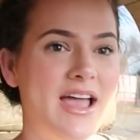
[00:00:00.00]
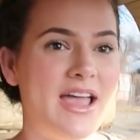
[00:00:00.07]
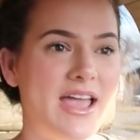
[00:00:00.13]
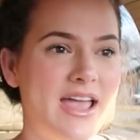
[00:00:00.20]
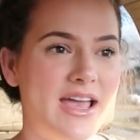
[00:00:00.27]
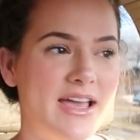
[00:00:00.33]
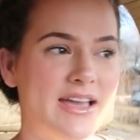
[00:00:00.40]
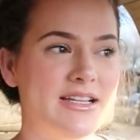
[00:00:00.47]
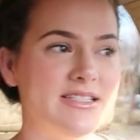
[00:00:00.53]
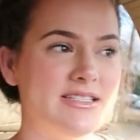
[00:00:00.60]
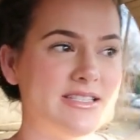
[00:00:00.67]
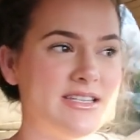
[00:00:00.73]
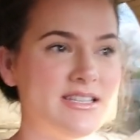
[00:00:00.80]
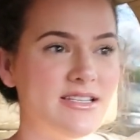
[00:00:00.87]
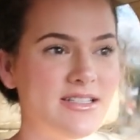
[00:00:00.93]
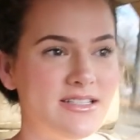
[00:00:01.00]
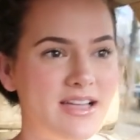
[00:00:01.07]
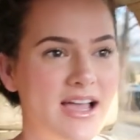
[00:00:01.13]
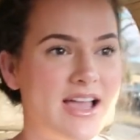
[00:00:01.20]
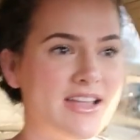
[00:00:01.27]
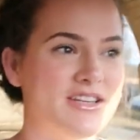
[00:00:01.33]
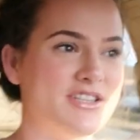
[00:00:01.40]
And
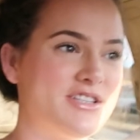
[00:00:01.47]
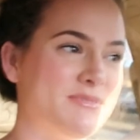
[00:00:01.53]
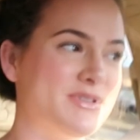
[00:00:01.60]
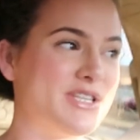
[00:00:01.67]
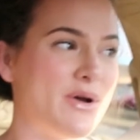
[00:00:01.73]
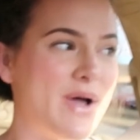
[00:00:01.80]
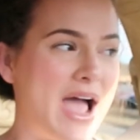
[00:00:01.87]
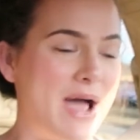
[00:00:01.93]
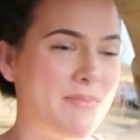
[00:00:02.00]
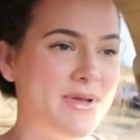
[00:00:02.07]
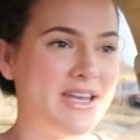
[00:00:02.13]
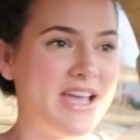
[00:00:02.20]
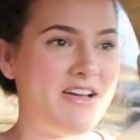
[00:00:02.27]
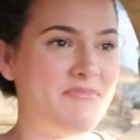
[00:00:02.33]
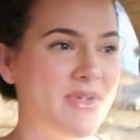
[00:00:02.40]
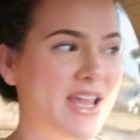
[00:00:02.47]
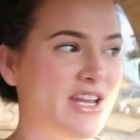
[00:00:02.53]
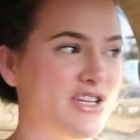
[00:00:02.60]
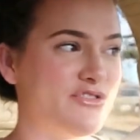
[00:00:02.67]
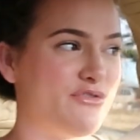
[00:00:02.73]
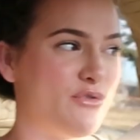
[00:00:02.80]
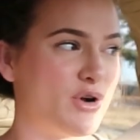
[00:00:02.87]
I just am so happy to have made
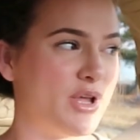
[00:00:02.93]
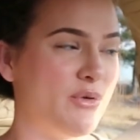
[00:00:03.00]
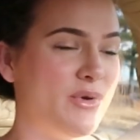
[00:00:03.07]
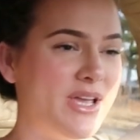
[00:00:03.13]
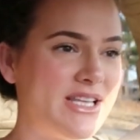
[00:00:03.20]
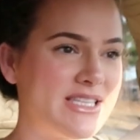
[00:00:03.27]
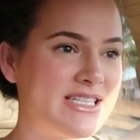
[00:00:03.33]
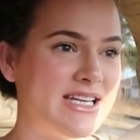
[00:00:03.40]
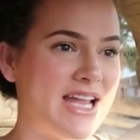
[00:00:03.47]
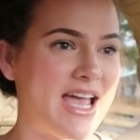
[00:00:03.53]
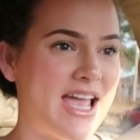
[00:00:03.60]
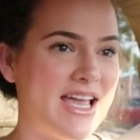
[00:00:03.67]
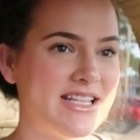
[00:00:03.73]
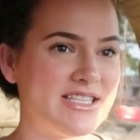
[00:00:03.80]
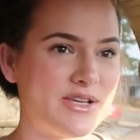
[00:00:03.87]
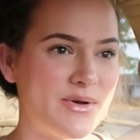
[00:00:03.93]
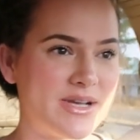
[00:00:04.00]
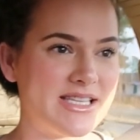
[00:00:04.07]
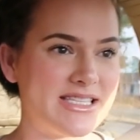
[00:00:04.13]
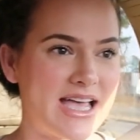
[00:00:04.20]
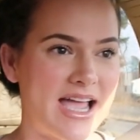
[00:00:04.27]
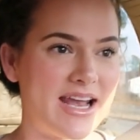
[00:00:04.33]
it to 40 weeks today. It's so
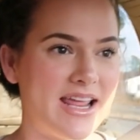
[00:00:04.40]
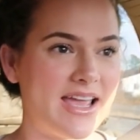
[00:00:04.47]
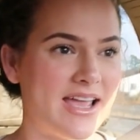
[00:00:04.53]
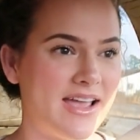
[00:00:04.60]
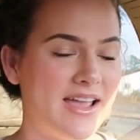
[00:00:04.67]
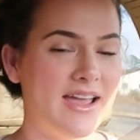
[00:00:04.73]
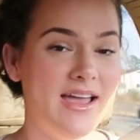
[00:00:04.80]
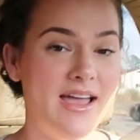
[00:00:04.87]
exciting.